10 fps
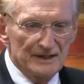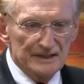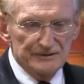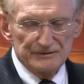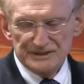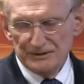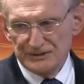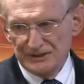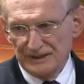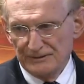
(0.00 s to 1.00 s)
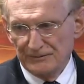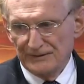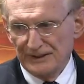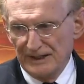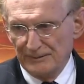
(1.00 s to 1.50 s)
doctor associated
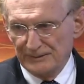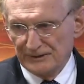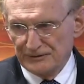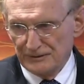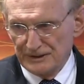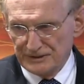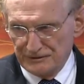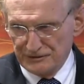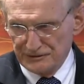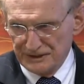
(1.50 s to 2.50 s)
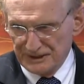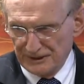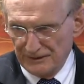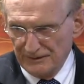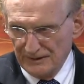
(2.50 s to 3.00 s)
with an ambulatory surgery
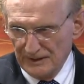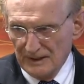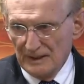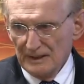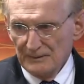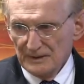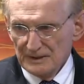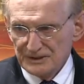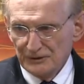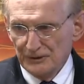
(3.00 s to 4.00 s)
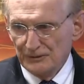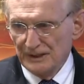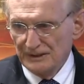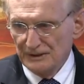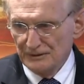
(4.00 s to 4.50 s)
center so you
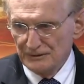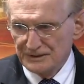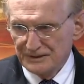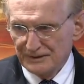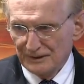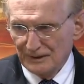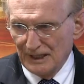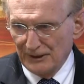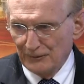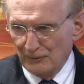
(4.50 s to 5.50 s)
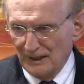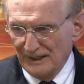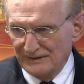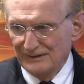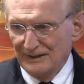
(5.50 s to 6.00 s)
can use the lighter
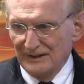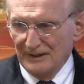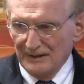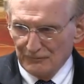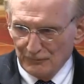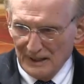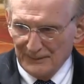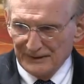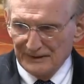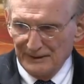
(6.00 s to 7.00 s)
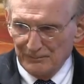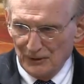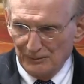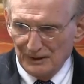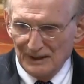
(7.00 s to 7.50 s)
weight, rapidly
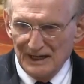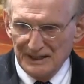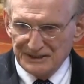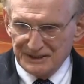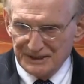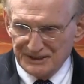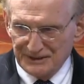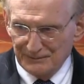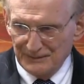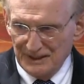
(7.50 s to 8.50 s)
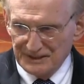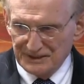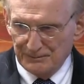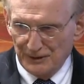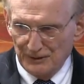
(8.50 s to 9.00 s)
mobilized system
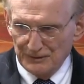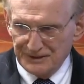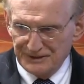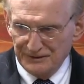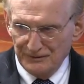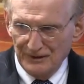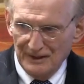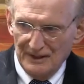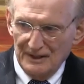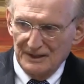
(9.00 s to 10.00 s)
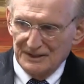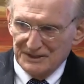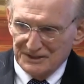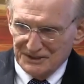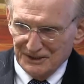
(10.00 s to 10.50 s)
as opposed to
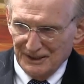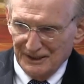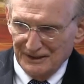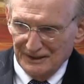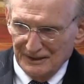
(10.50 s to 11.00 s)
sitting